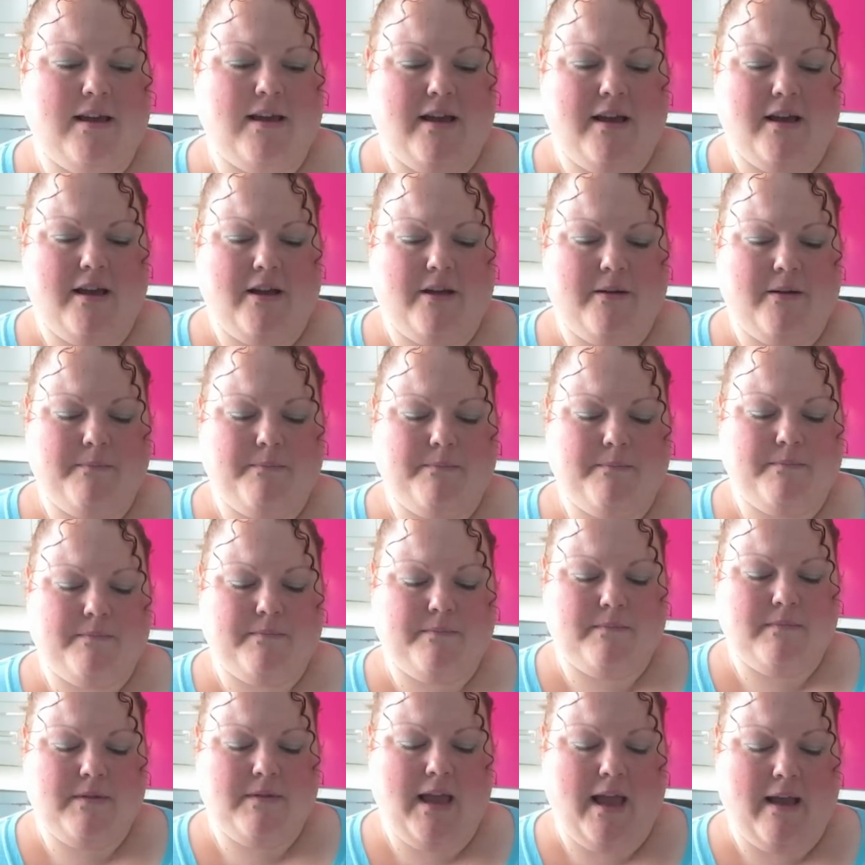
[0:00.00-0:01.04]
Um,
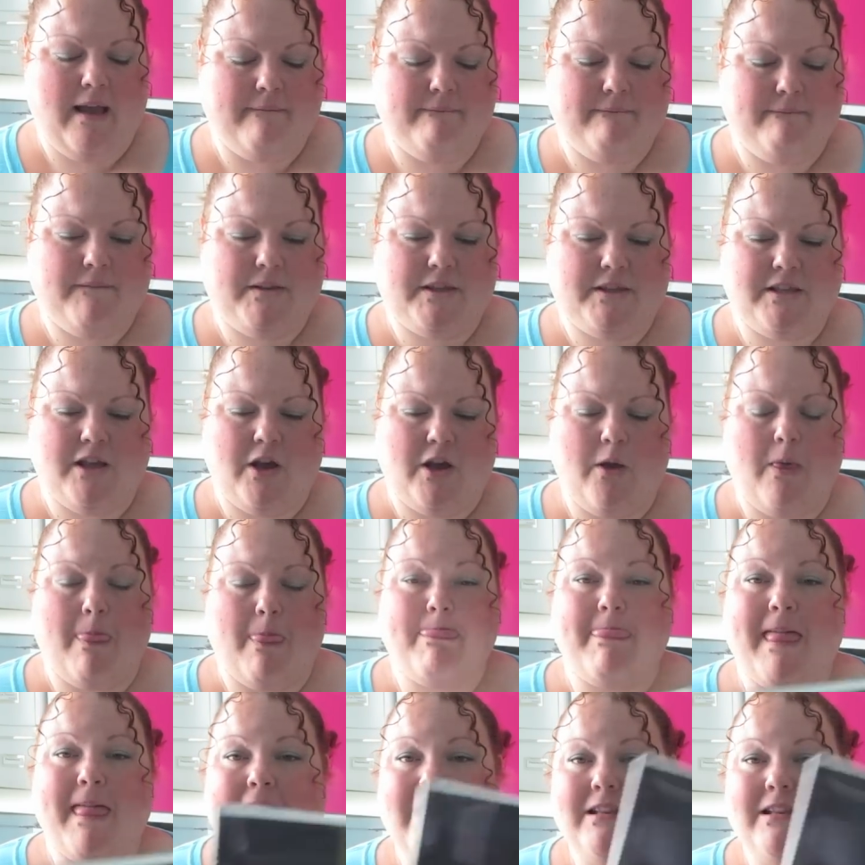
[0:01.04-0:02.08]
yeah, so
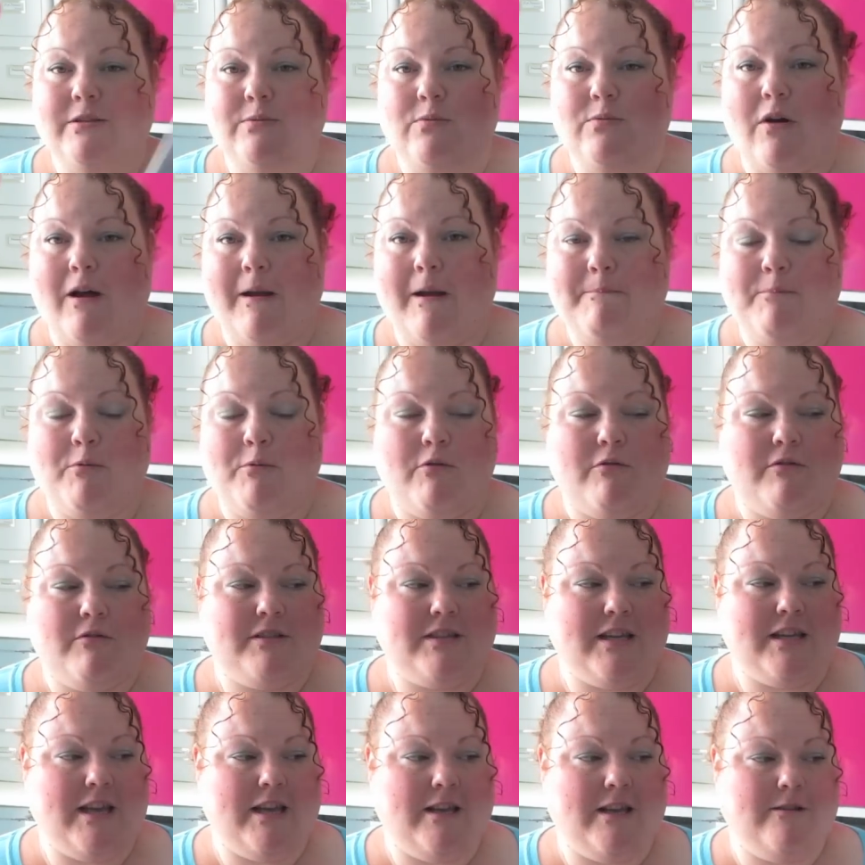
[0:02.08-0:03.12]
that's what I
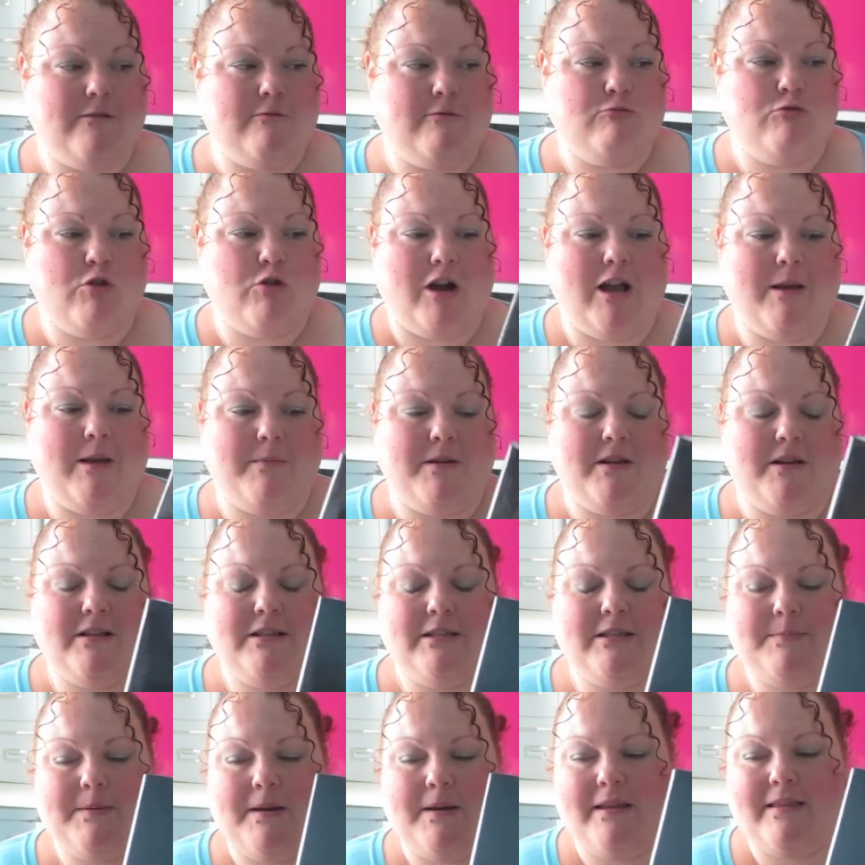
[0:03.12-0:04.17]
bought in
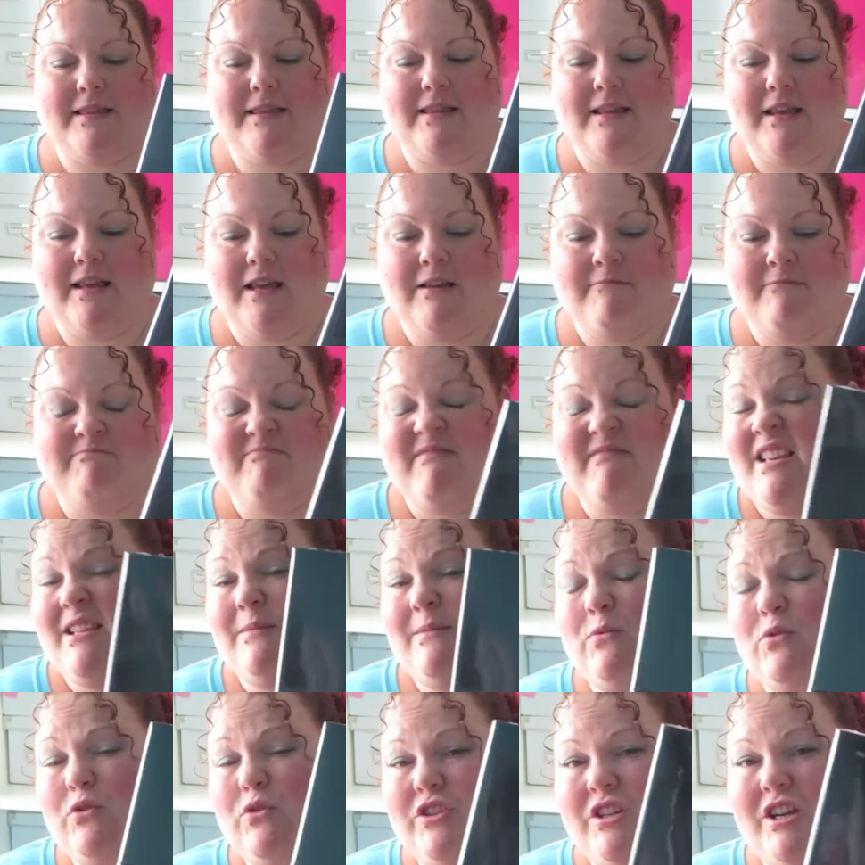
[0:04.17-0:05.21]
Ryman's, but that's
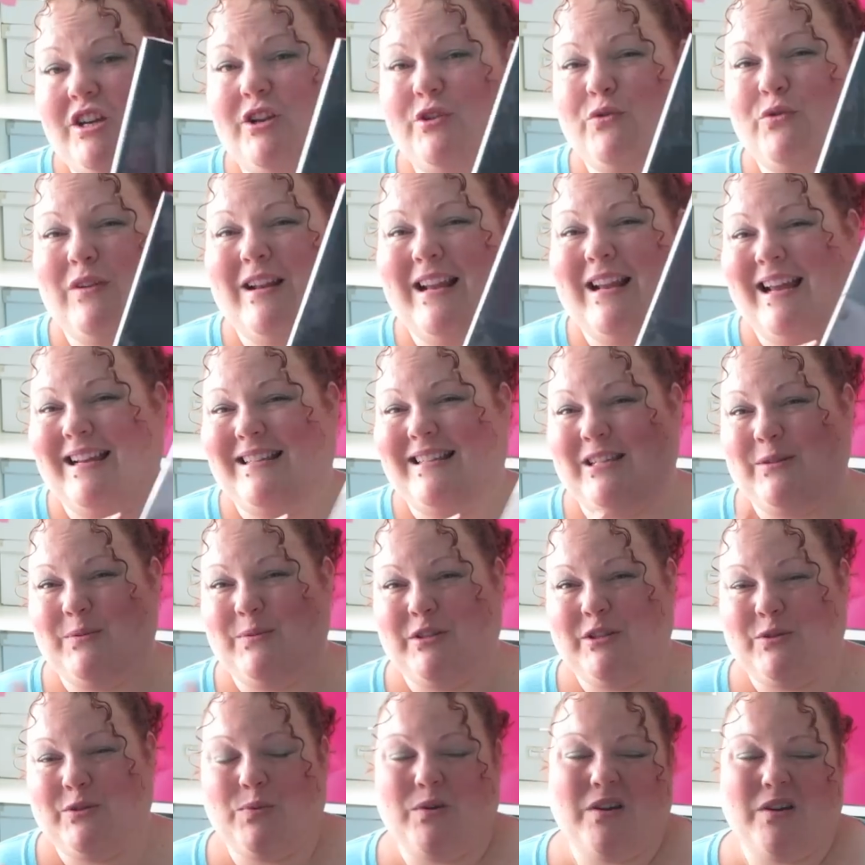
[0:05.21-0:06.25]
more journal related,
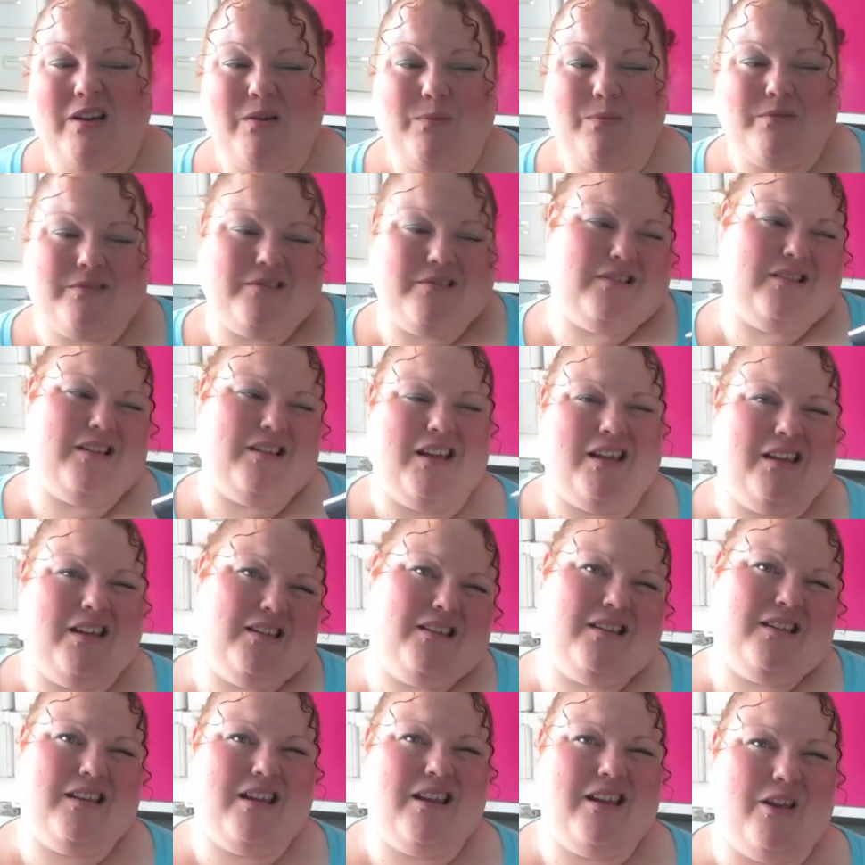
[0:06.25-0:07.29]
which is why I wasn't like,
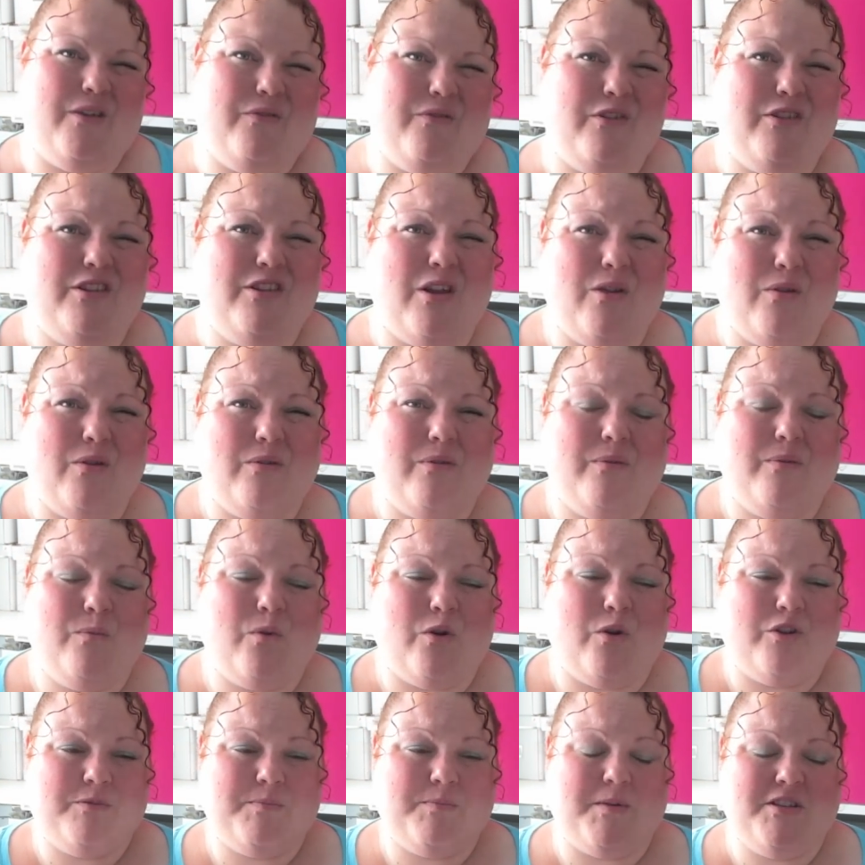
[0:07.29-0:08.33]
you know, if you don't
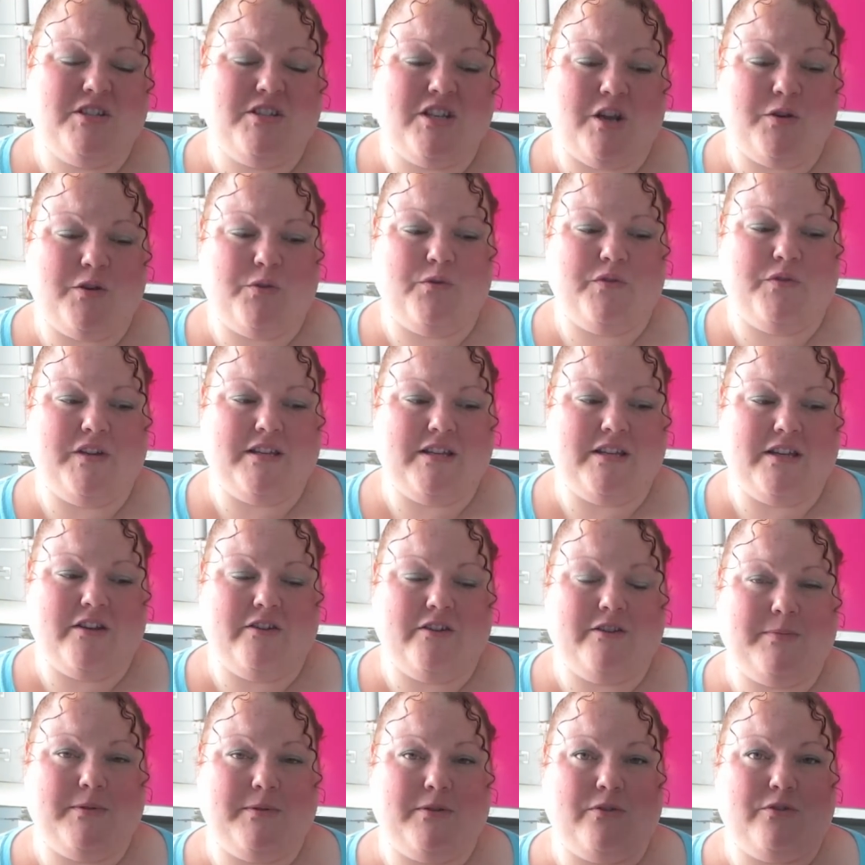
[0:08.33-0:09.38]
watch my journal
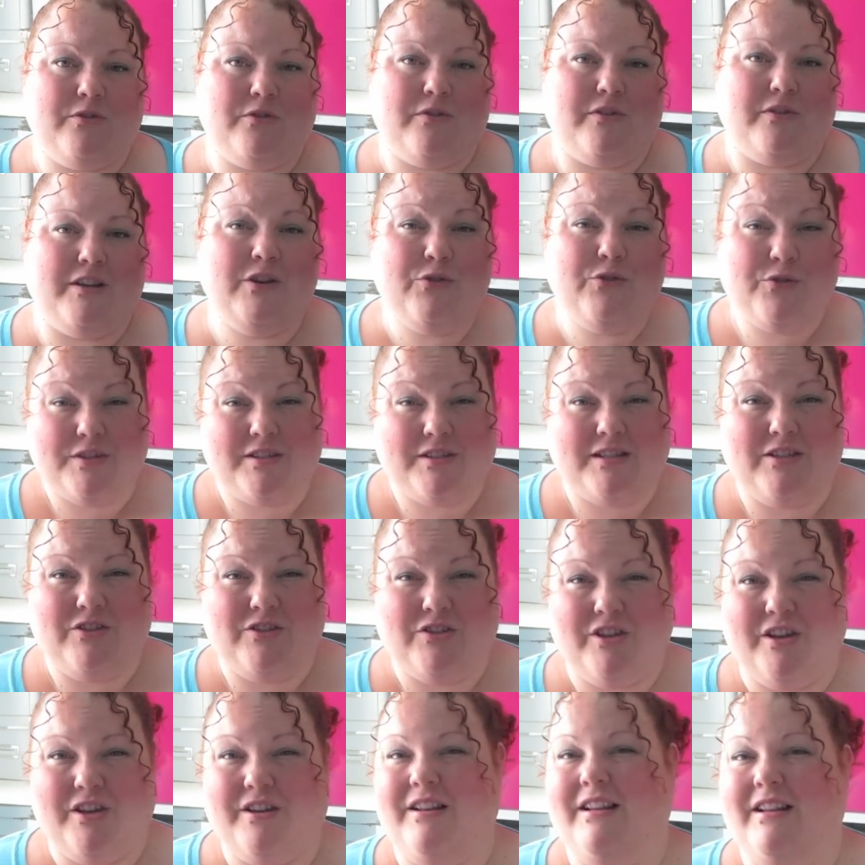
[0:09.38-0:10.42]
videos because you're not interested in
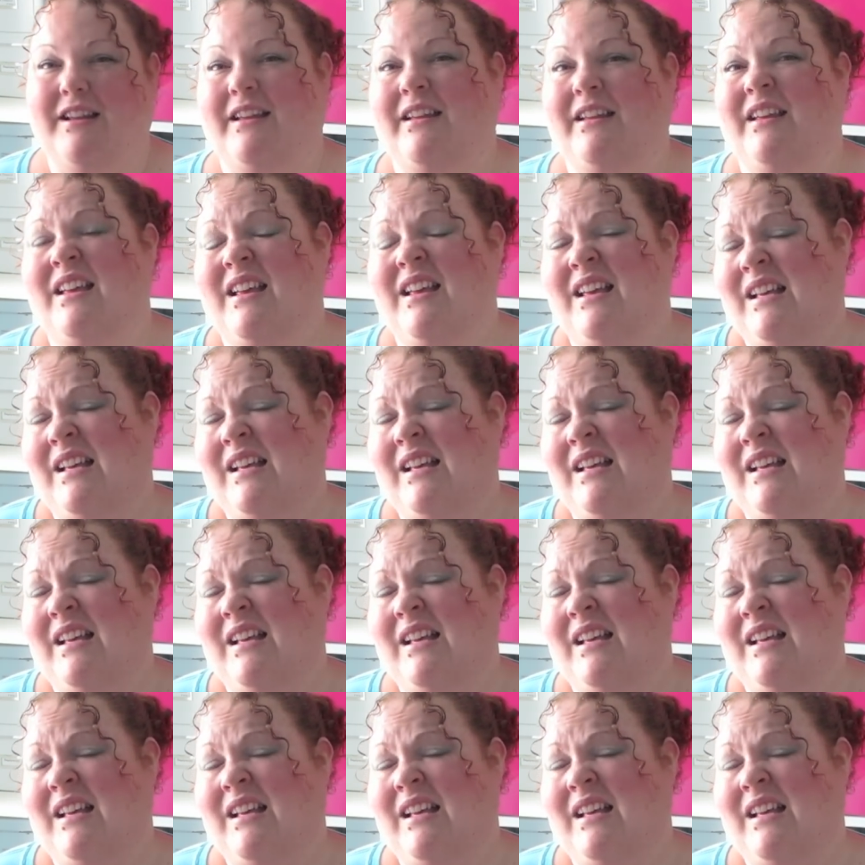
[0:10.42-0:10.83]
journaling,